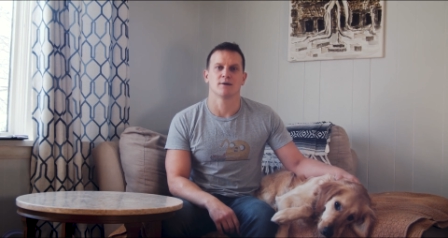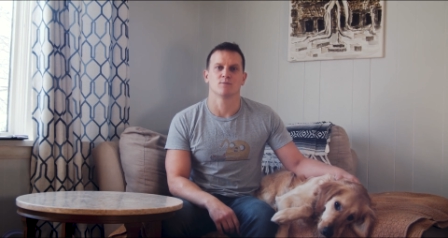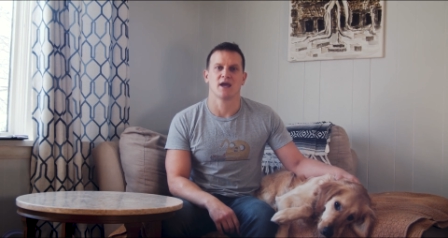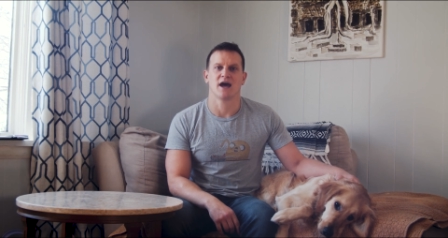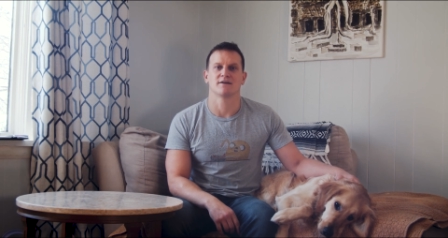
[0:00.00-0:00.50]

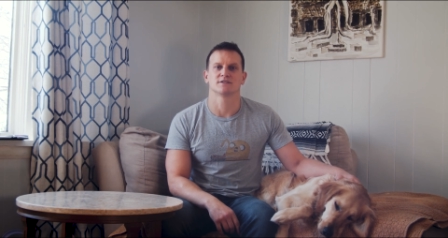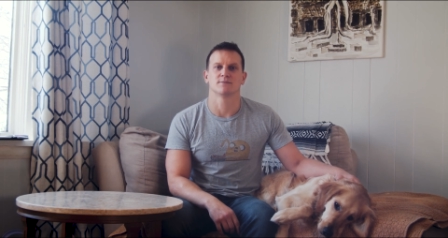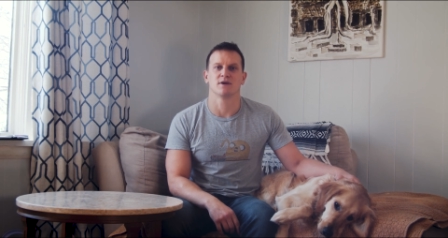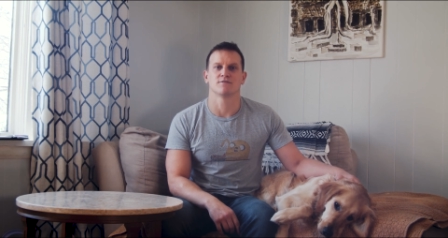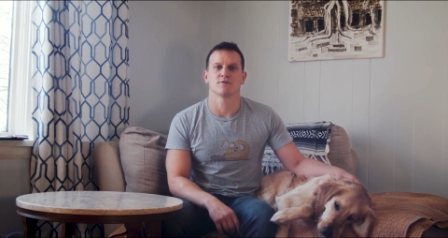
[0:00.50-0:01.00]
um, we have
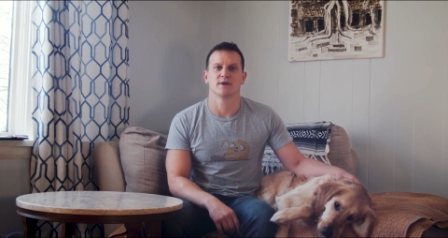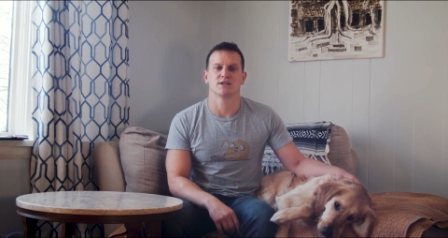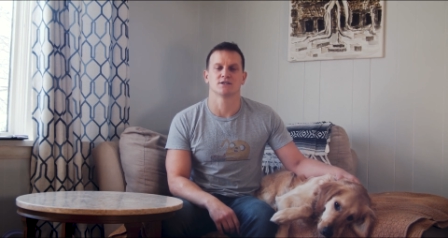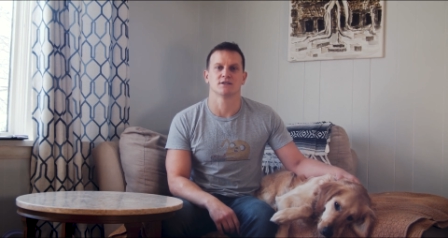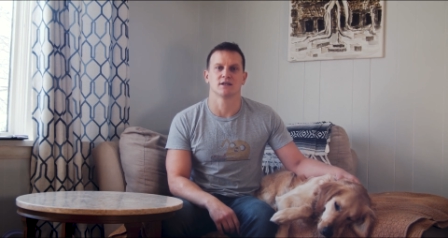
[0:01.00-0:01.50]
some
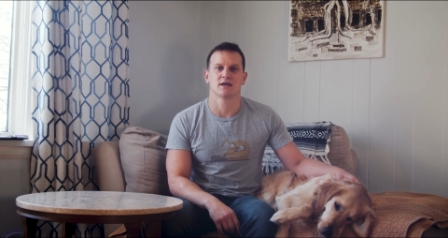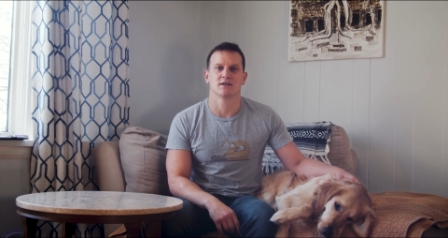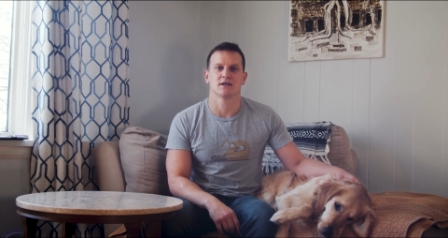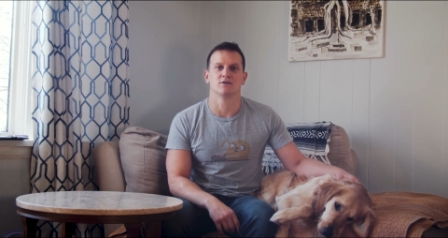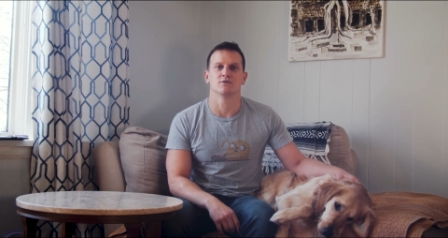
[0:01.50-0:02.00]
information
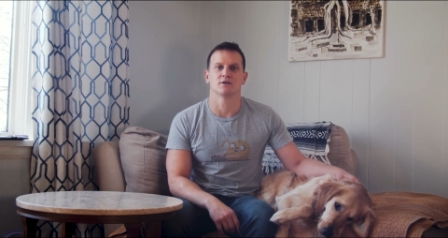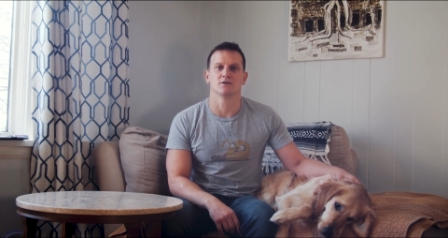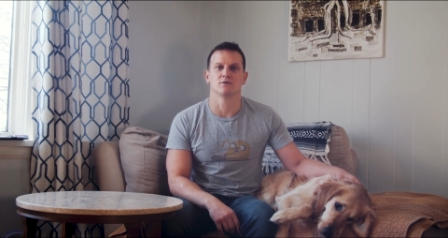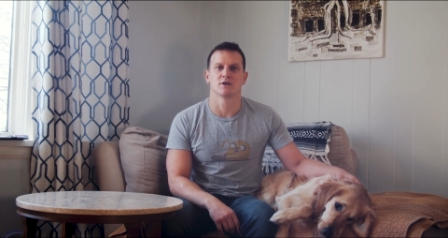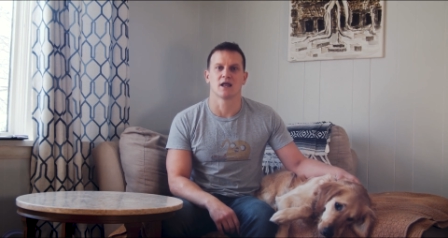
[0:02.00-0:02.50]
that, that you
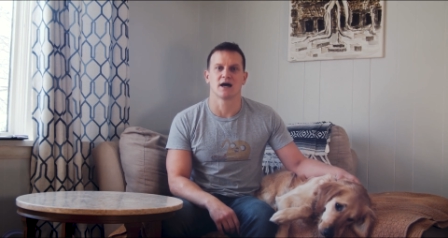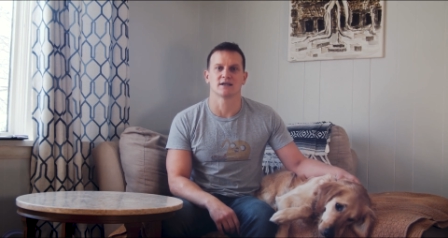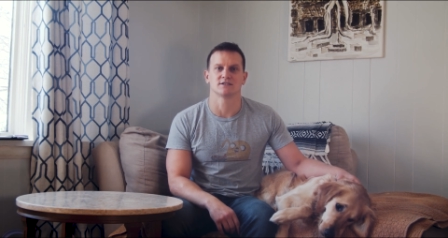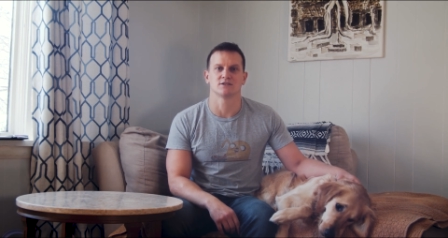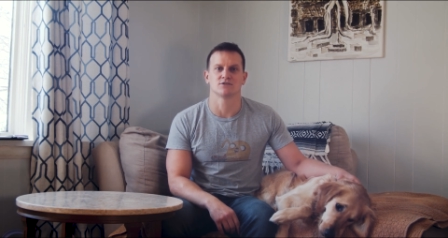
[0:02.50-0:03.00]
can
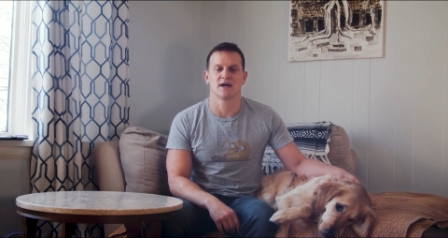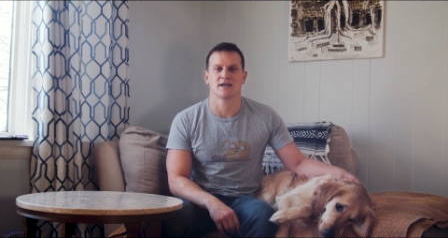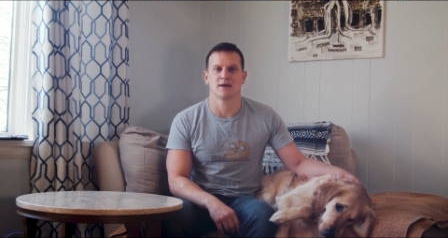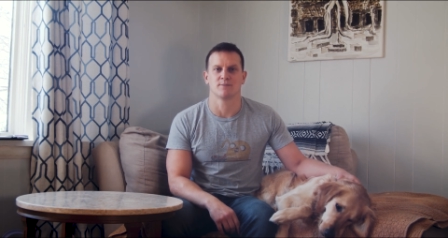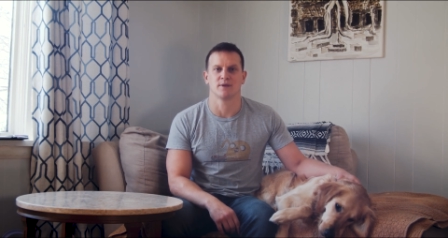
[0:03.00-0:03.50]
utilize to try
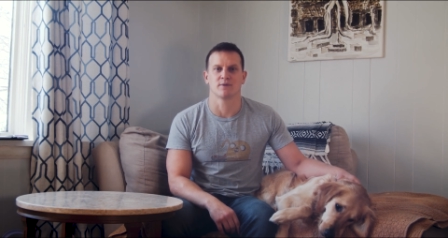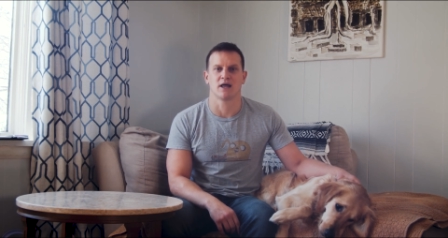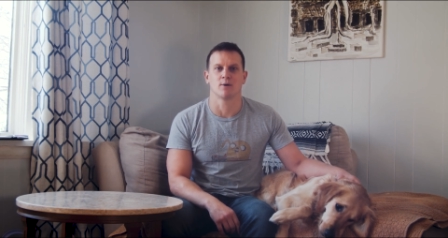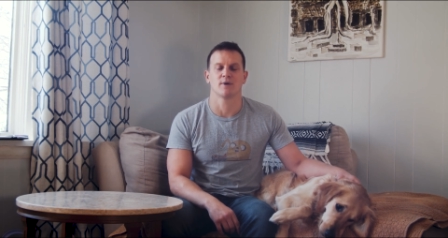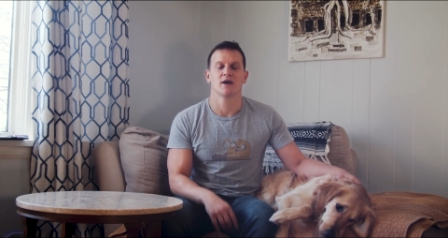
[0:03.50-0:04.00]
and get people
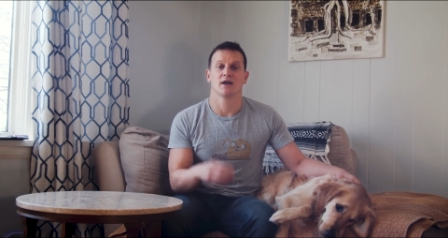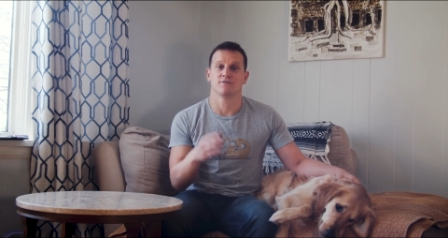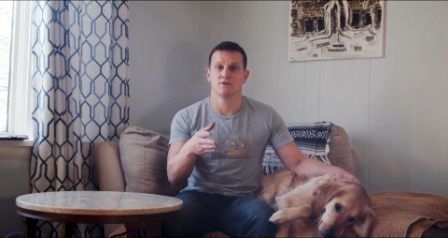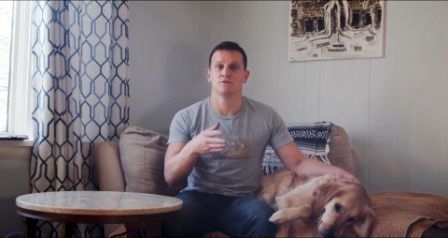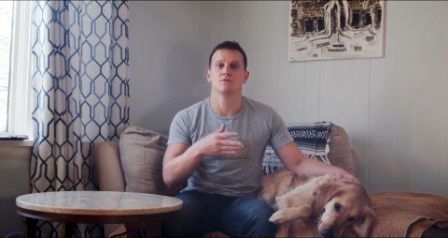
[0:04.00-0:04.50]
help
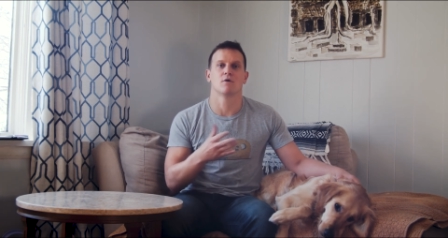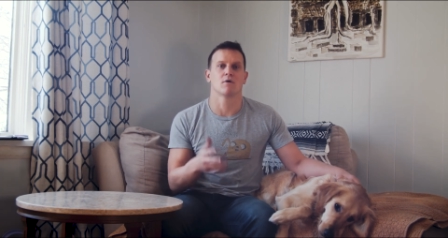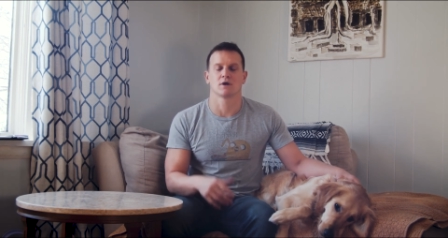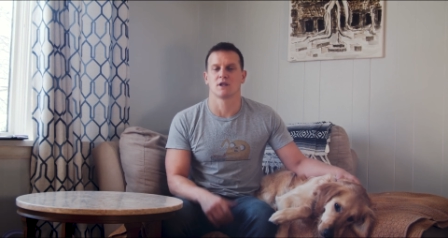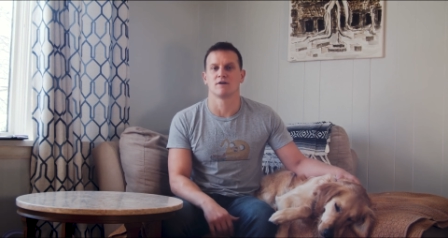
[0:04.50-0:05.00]
if you
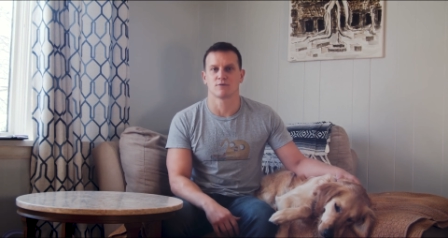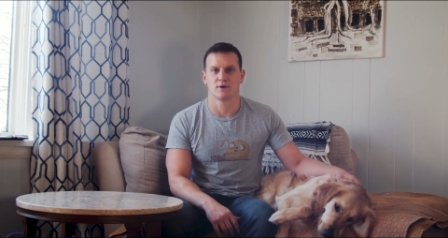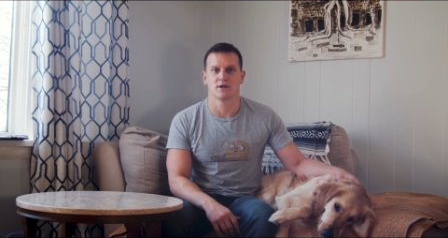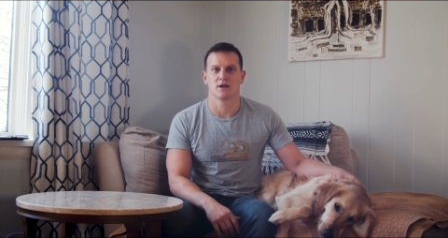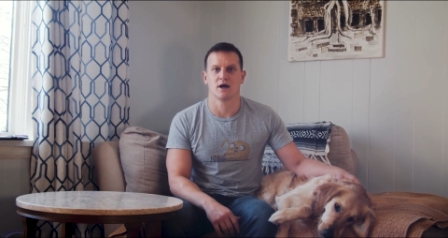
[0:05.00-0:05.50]
or a loved
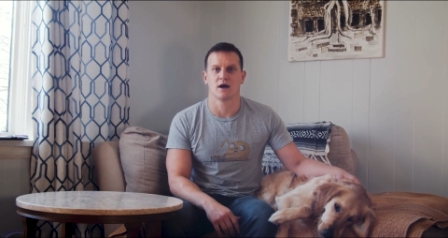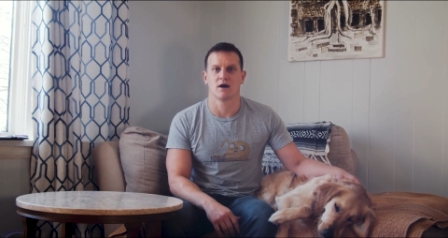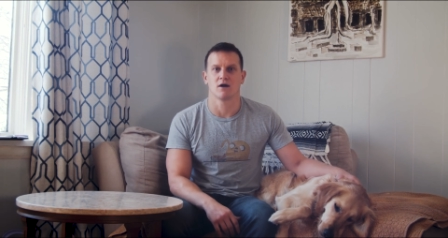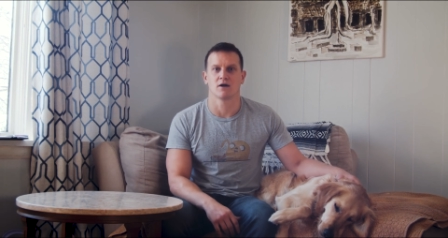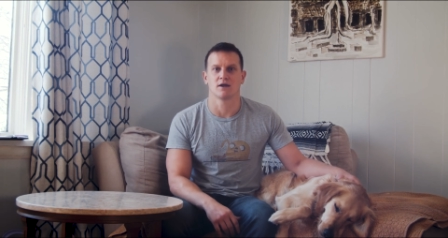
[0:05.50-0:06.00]
one
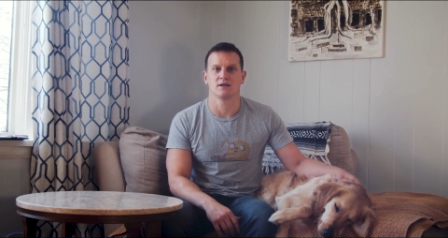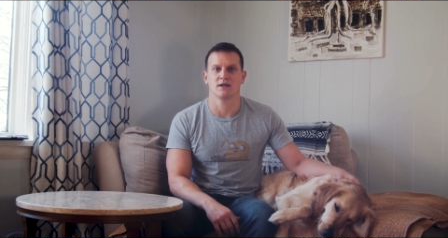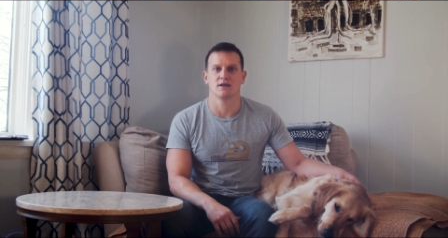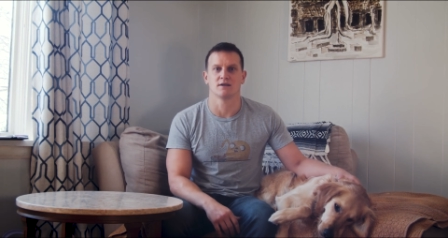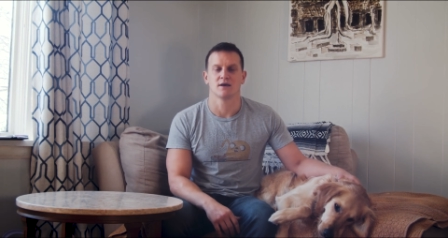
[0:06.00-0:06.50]
uh, are in
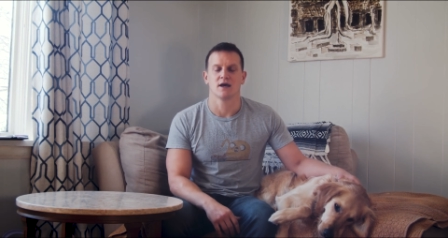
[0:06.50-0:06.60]
need.